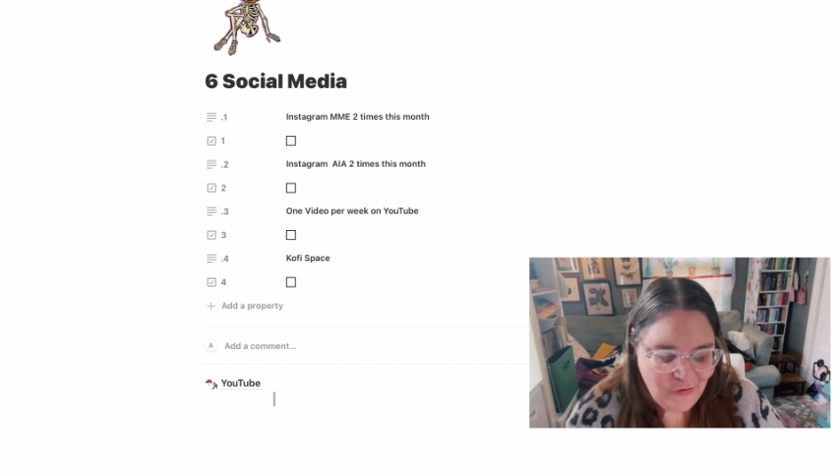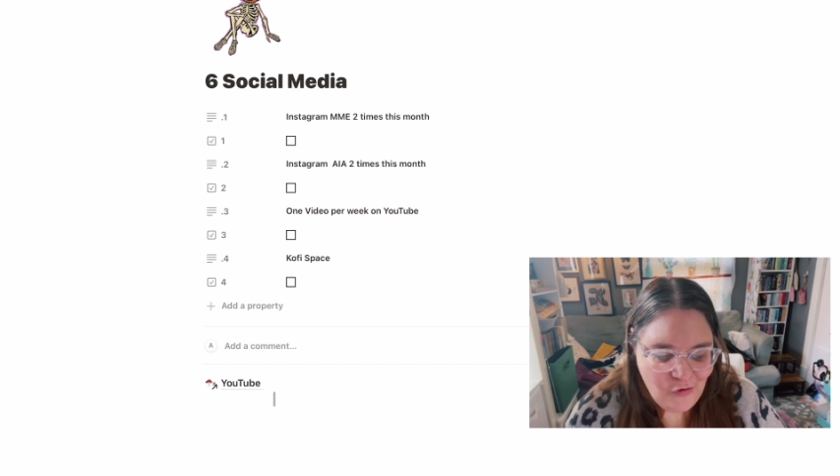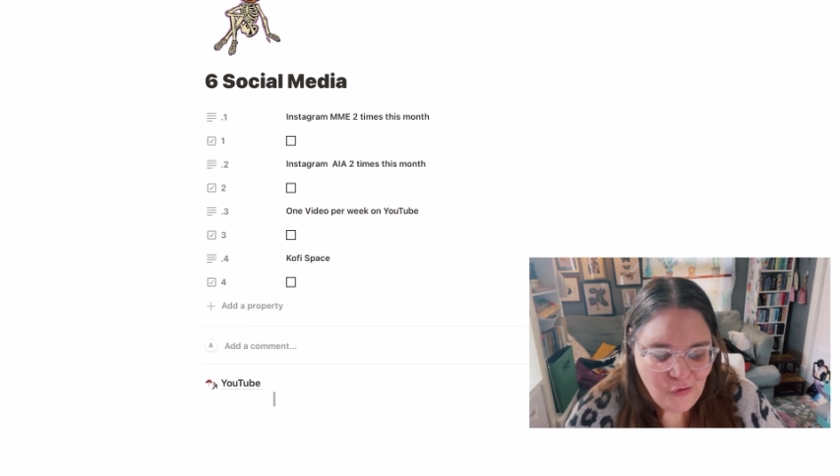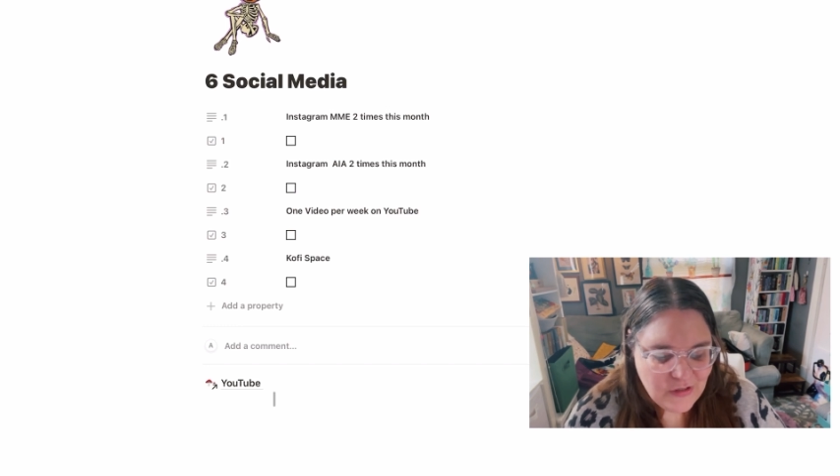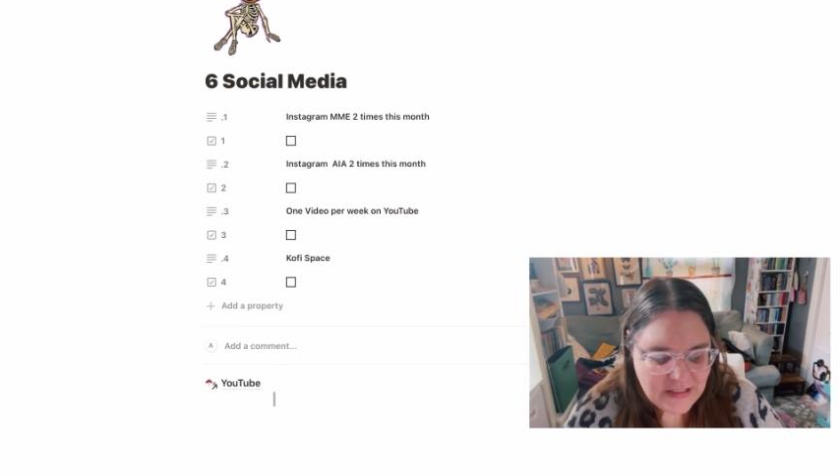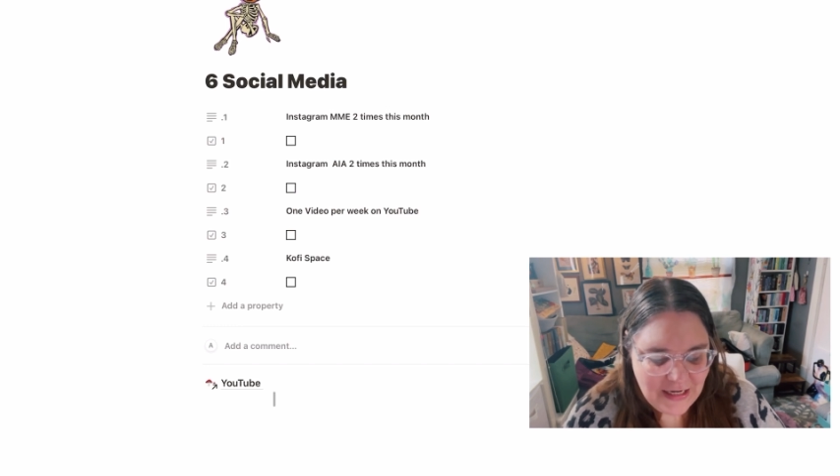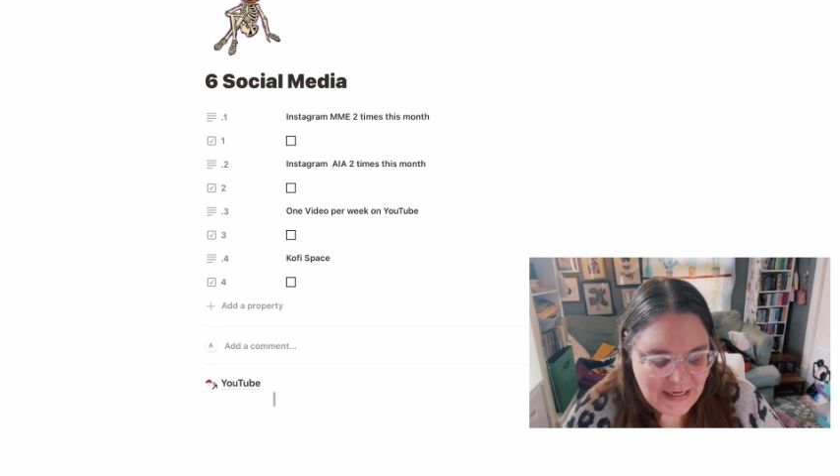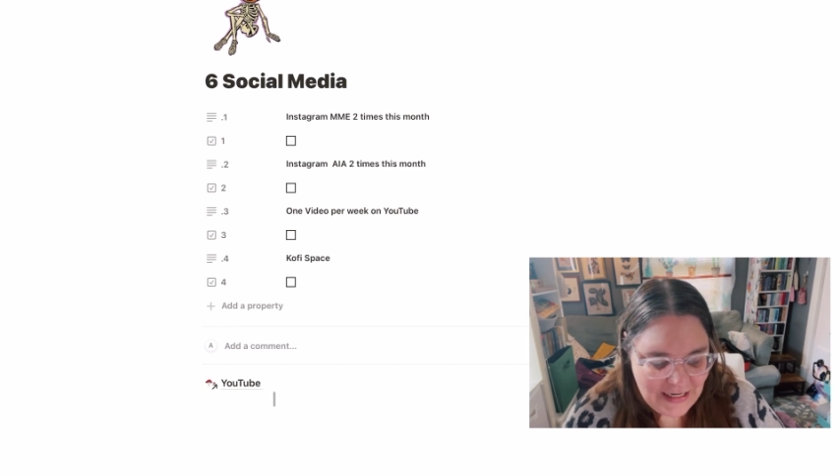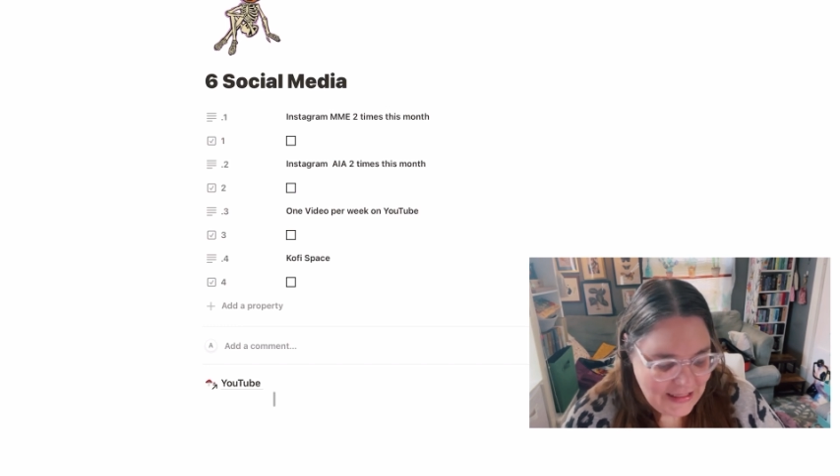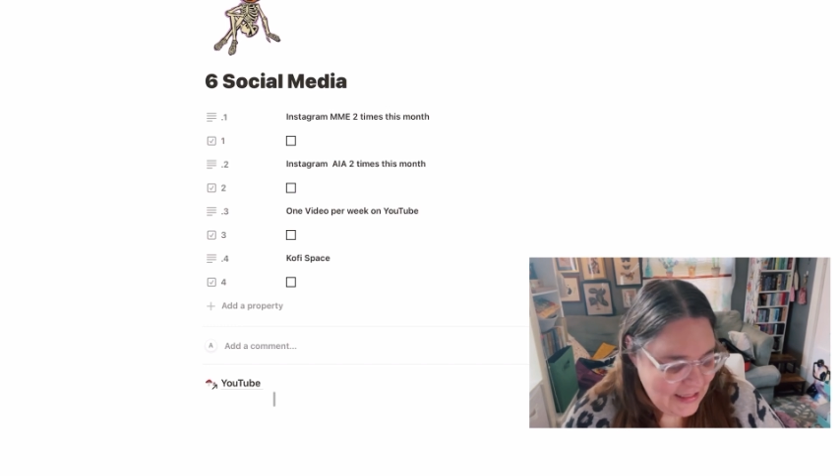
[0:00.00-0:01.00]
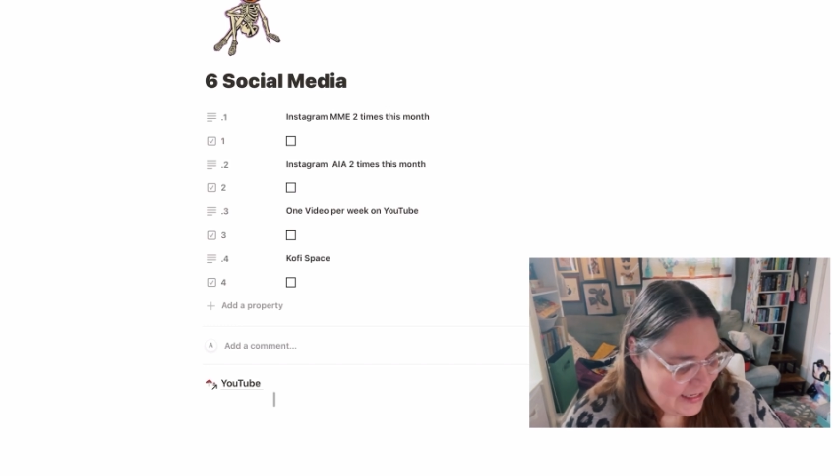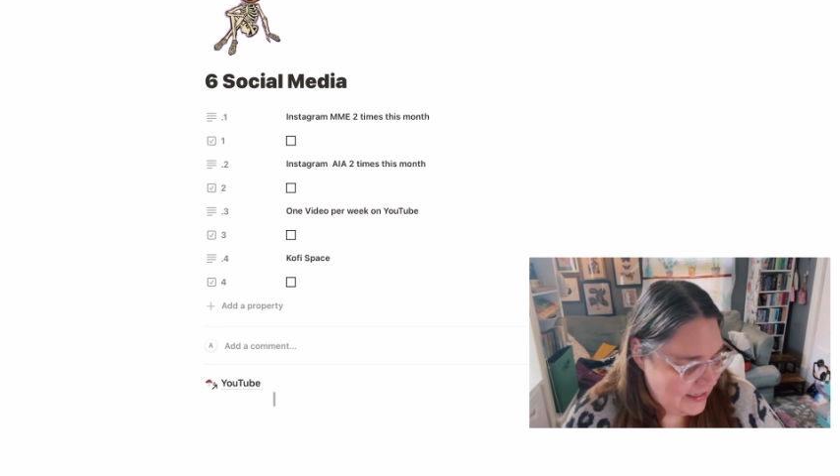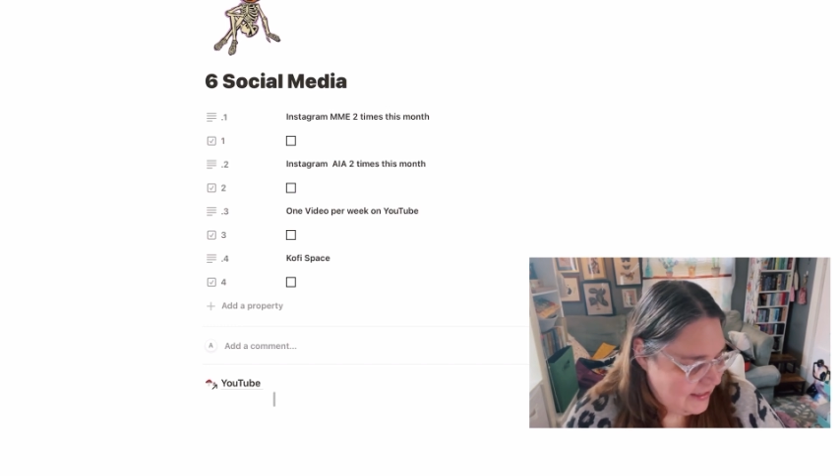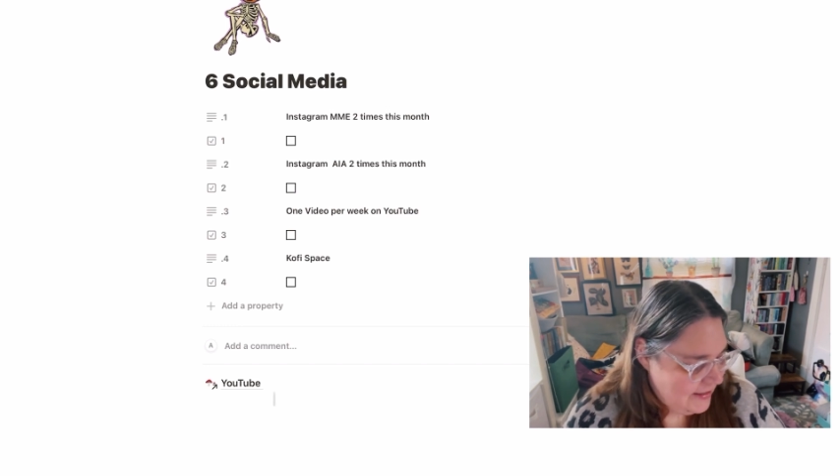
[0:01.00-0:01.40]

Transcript: goal to get anything